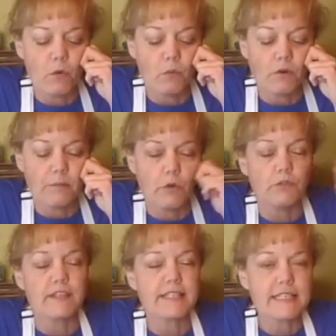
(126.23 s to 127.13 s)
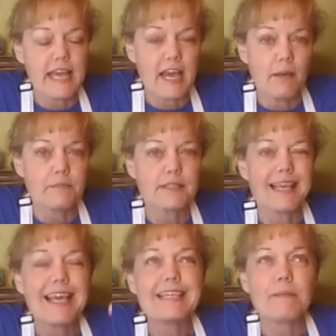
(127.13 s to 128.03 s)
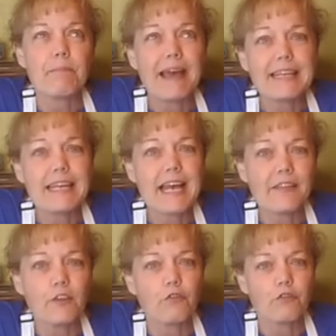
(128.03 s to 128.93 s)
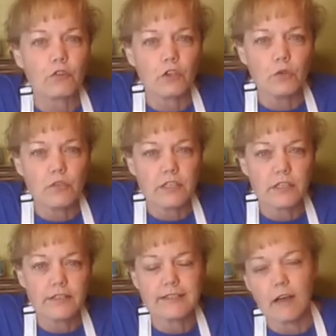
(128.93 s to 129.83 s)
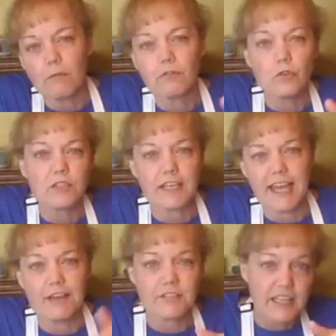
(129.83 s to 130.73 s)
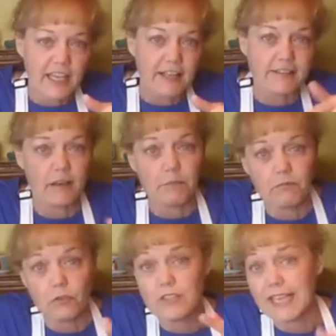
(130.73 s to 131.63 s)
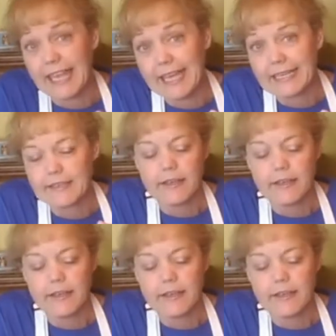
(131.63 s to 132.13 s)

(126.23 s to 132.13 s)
remove the stems. Depending on the fruit, some fruits can have skin, some fruits can't